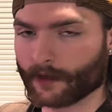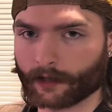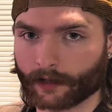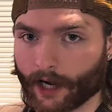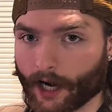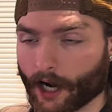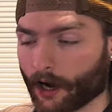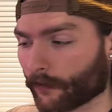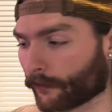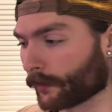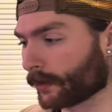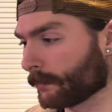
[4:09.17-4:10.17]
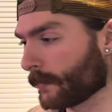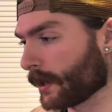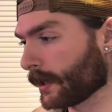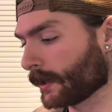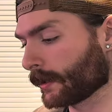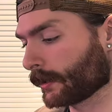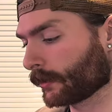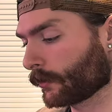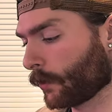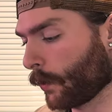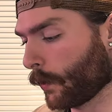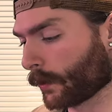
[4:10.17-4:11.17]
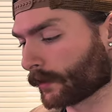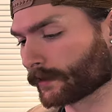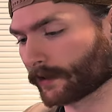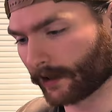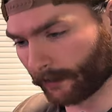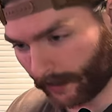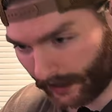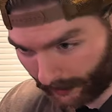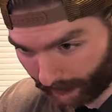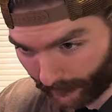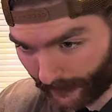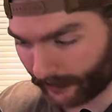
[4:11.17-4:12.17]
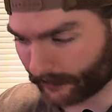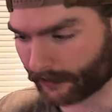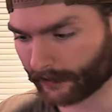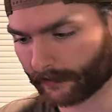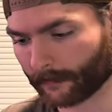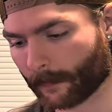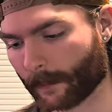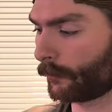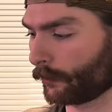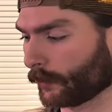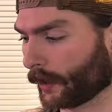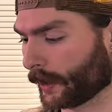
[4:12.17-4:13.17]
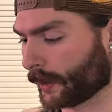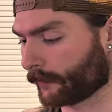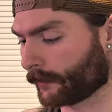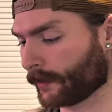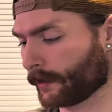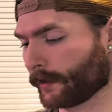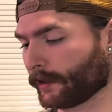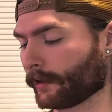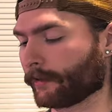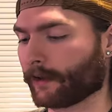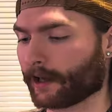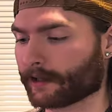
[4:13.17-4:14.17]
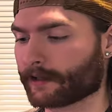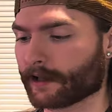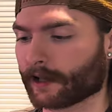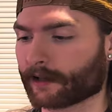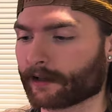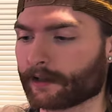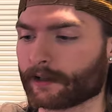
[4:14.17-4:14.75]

Now for the main course, the main event. We have the Fanttik,